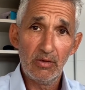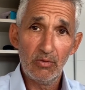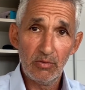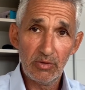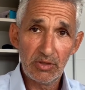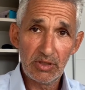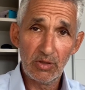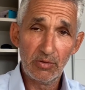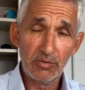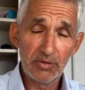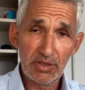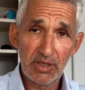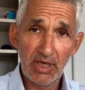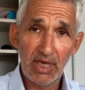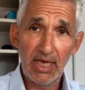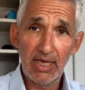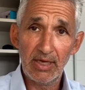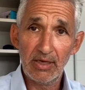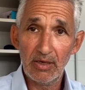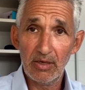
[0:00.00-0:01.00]
We're still
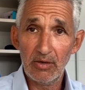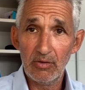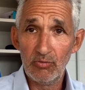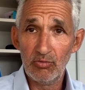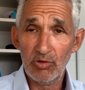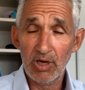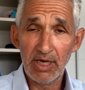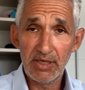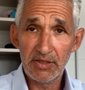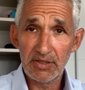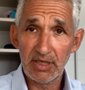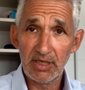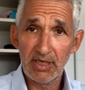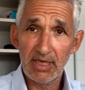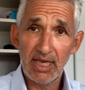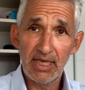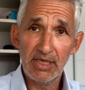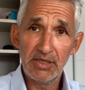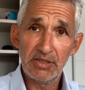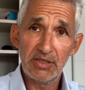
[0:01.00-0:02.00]
seeing rising
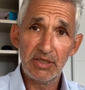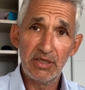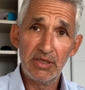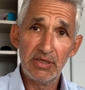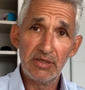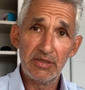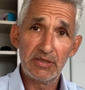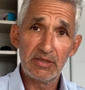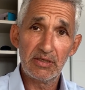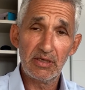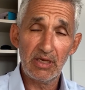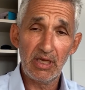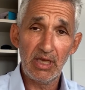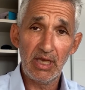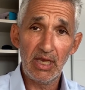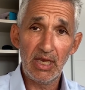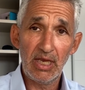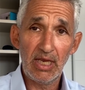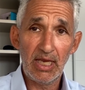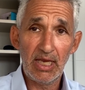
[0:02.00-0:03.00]
cases
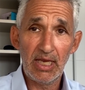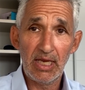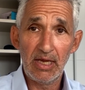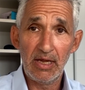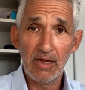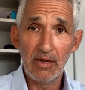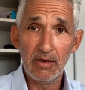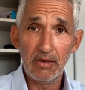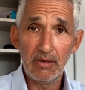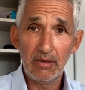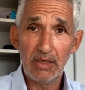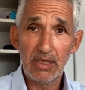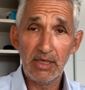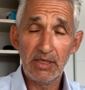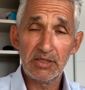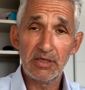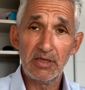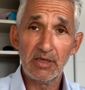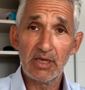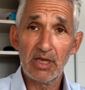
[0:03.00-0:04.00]
in the
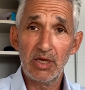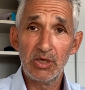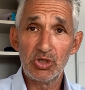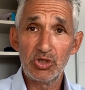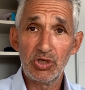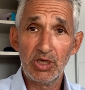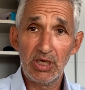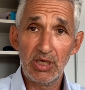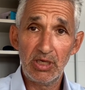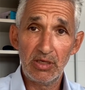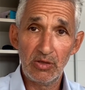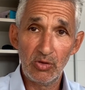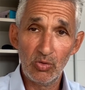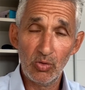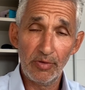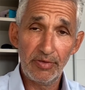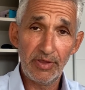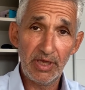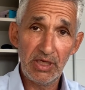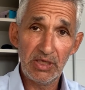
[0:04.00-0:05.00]
east of the country,
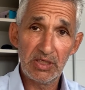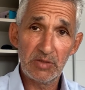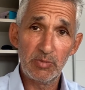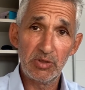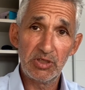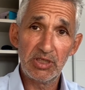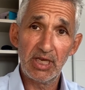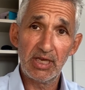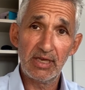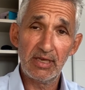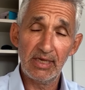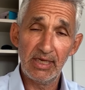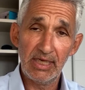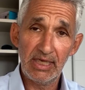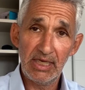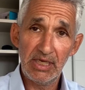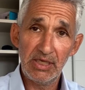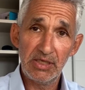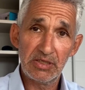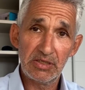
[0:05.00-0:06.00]
northeast, particularly
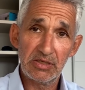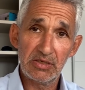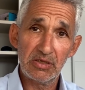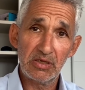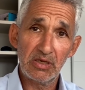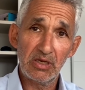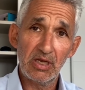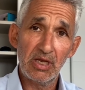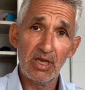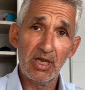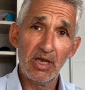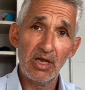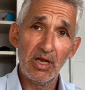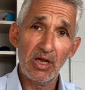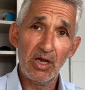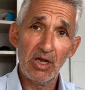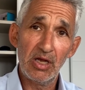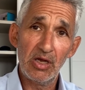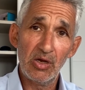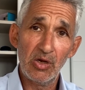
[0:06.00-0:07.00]
east uh,
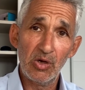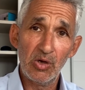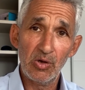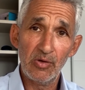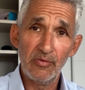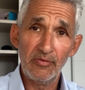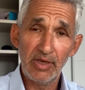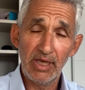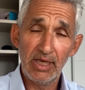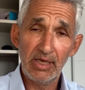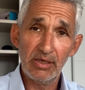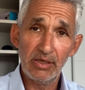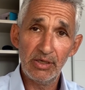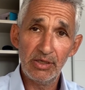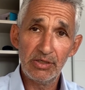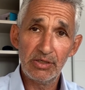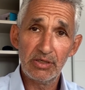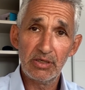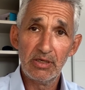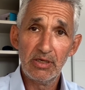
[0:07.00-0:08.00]
of
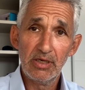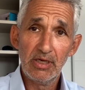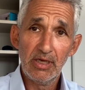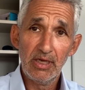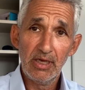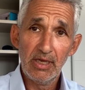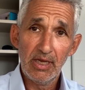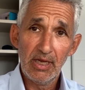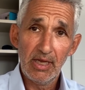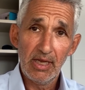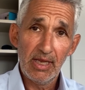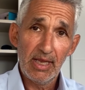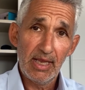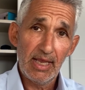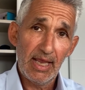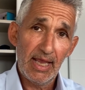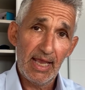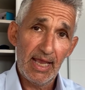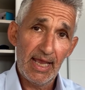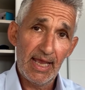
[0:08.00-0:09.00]
England,
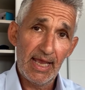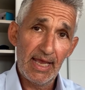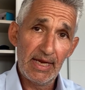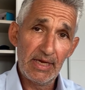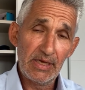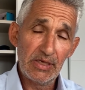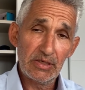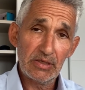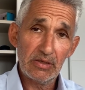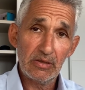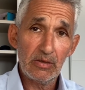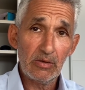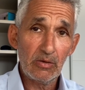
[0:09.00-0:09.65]
and